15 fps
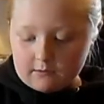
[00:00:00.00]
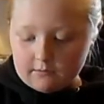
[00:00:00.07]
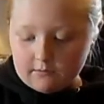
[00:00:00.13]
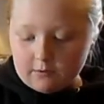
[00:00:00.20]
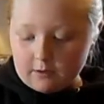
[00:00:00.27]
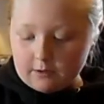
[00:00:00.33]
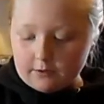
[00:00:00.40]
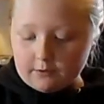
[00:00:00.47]

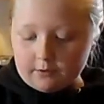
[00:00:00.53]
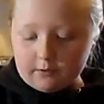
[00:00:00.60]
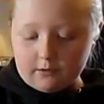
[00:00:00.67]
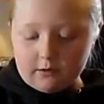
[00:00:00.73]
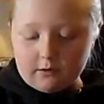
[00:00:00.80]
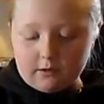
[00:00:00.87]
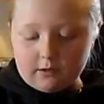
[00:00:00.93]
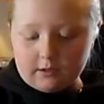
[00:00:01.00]
of water
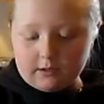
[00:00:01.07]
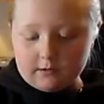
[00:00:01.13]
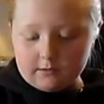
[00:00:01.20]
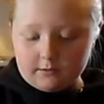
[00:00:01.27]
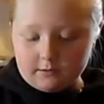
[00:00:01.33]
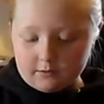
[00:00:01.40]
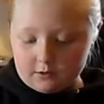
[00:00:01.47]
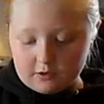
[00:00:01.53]
along it,
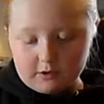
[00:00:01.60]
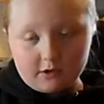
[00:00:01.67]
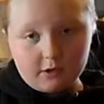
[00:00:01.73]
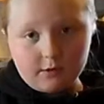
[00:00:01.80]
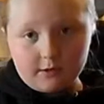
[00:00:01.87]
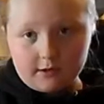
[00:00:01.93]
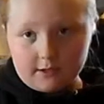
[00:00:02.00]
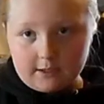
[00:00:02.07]
just
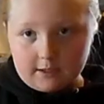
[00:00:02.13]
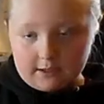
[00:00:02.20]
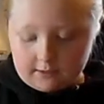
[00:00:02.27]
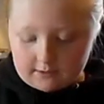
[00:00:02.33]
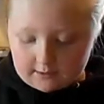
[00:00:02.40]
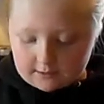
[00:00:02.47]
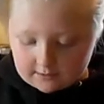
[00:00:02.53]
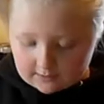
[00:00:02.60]
so it
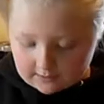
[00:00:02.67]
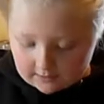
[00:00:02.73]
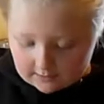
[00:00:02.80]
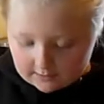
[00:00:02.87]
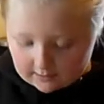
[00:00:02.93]
sticks.